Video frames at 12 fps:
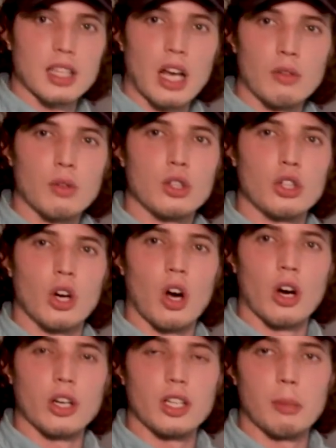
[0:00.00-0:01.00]
level, you're
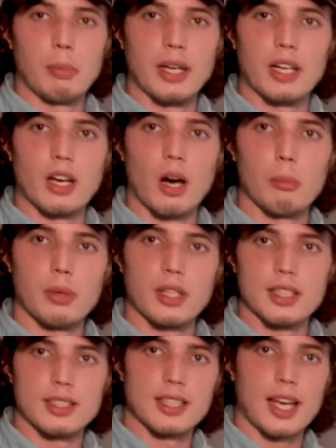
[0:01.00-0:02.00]
already a big
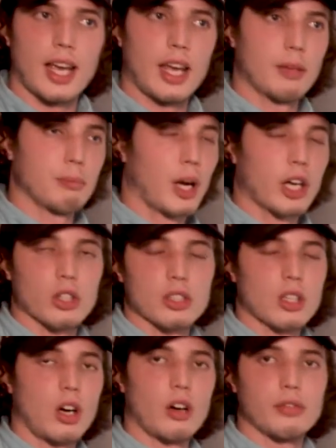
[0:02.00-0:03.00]
company, say
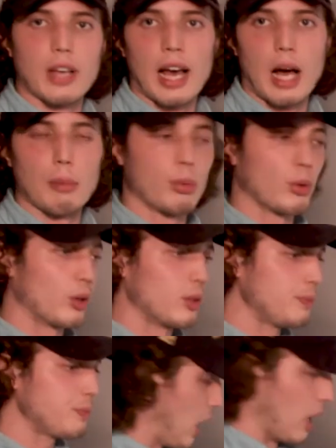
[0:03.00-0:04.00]
Microsoft,
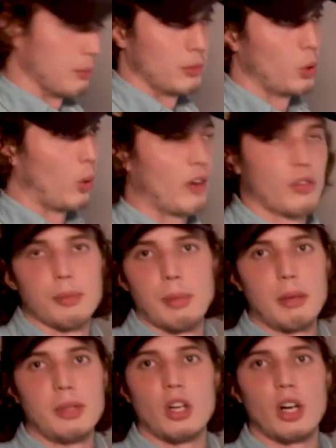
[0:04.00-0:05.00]
Apple, whoever, and
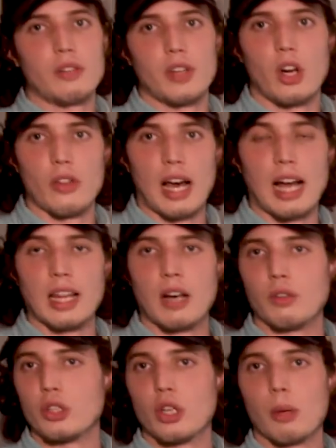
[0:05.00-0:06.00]
maybe not even on that
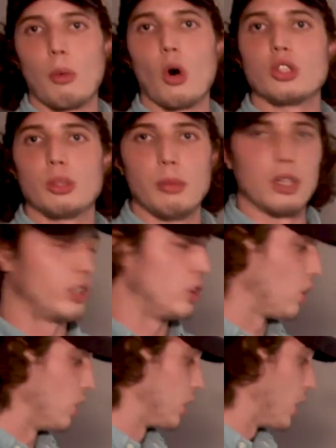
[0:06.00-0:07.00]
level, you're a multi-million-dollar